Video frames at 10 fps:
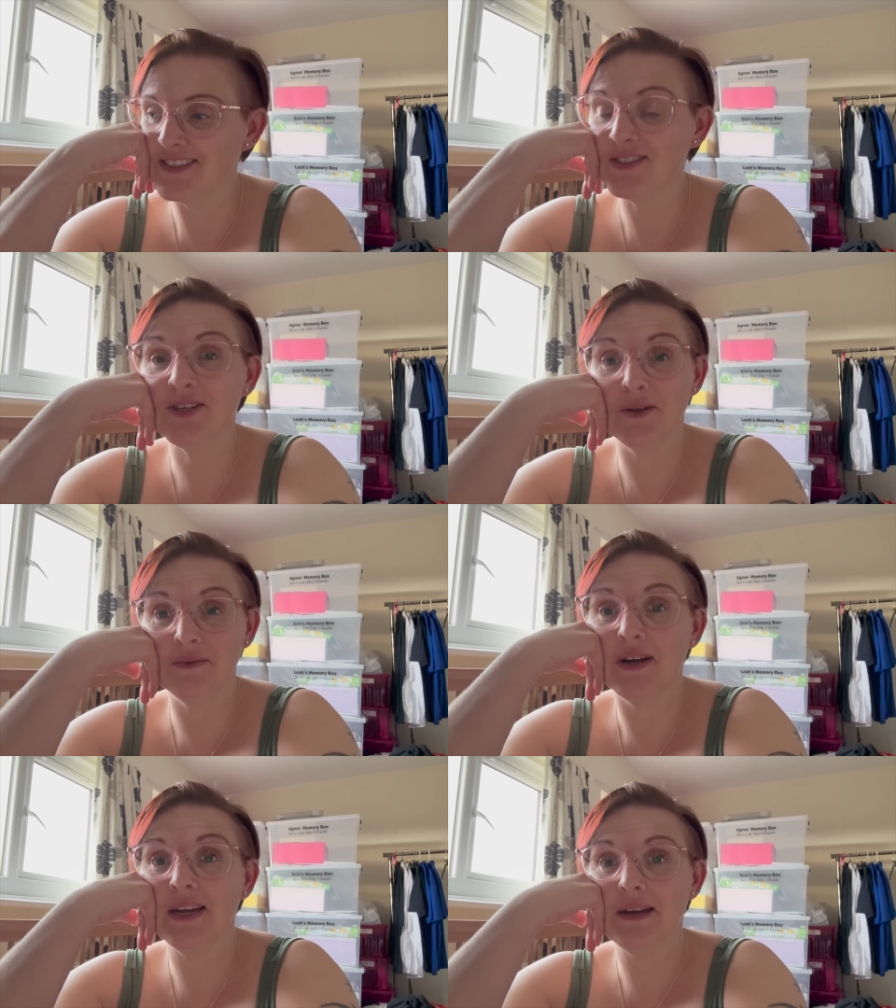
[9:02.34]
So
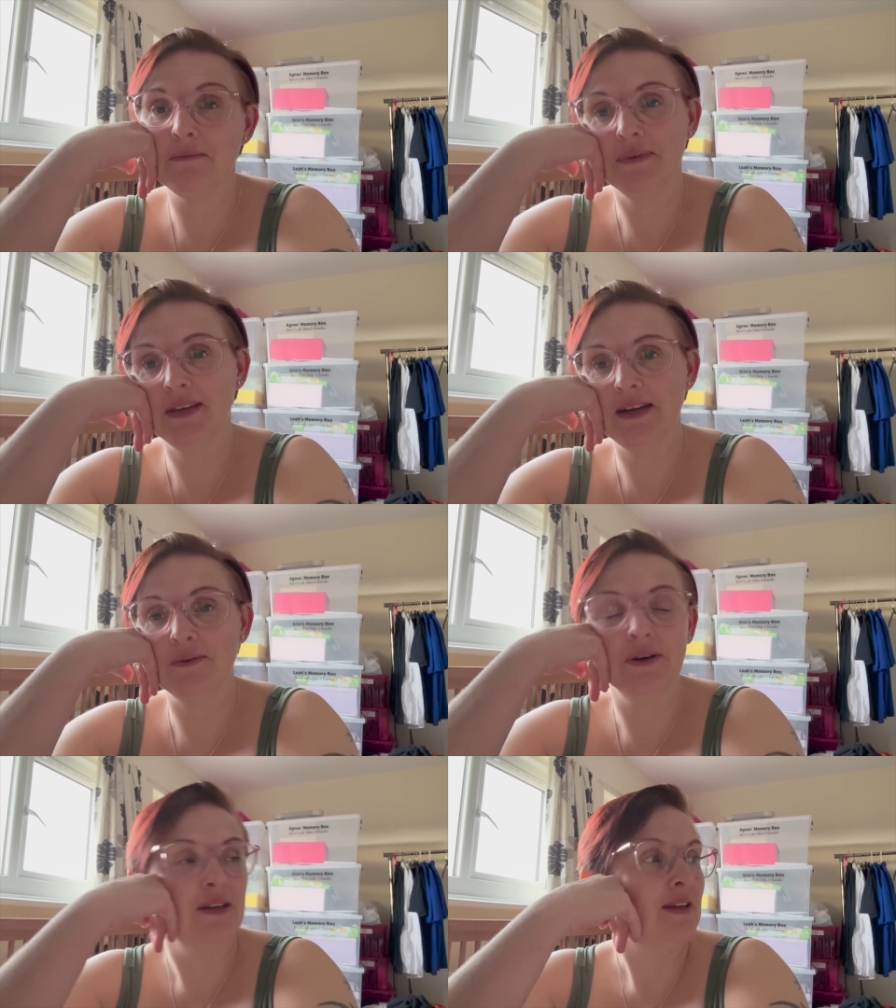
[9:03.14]
I am
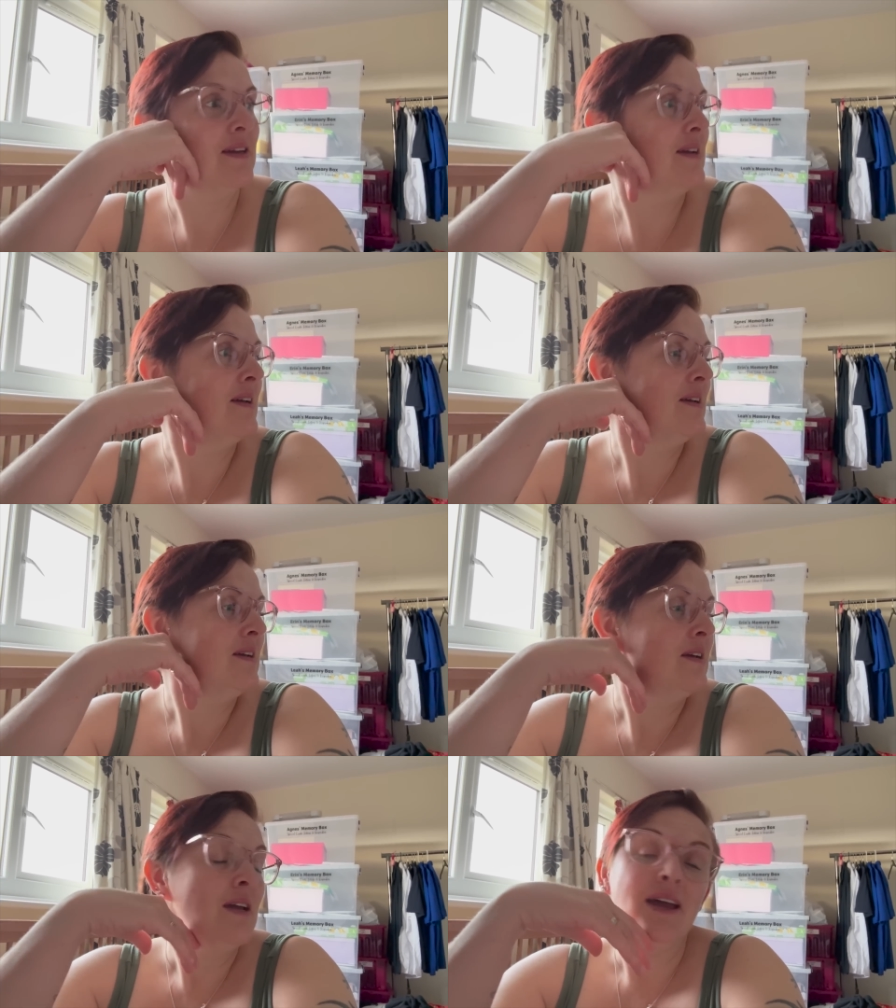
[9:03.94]
now.
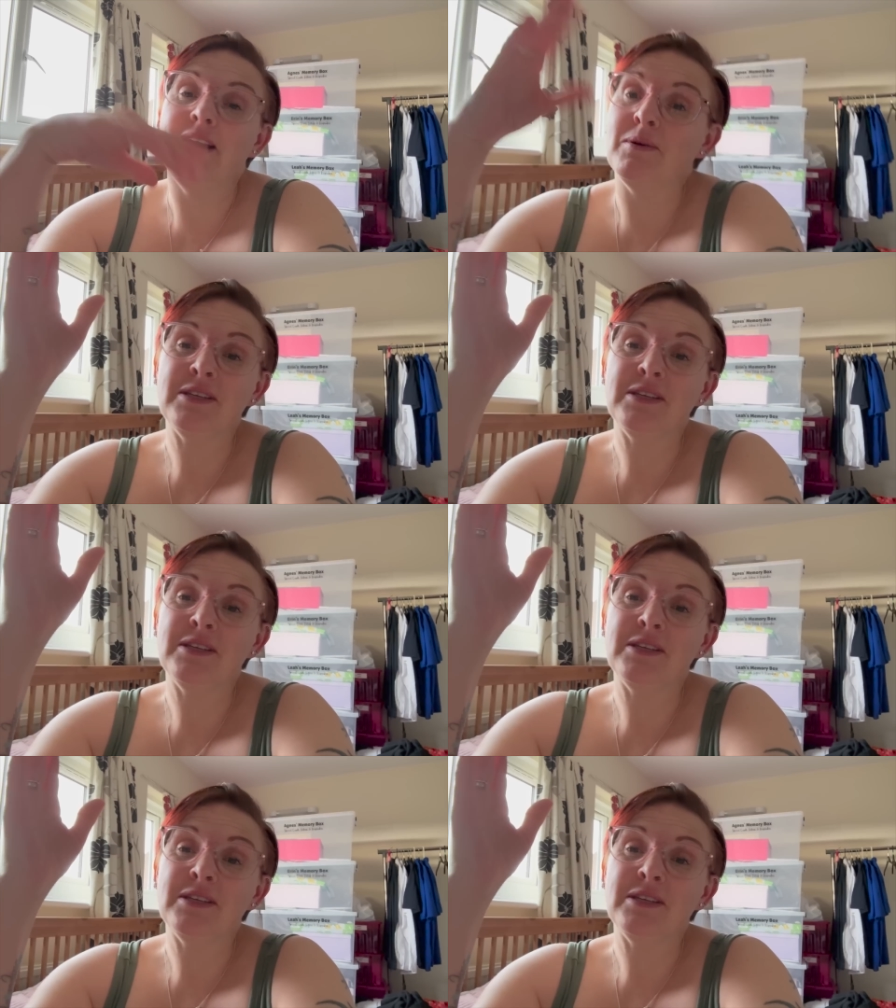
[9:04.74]
Anyway,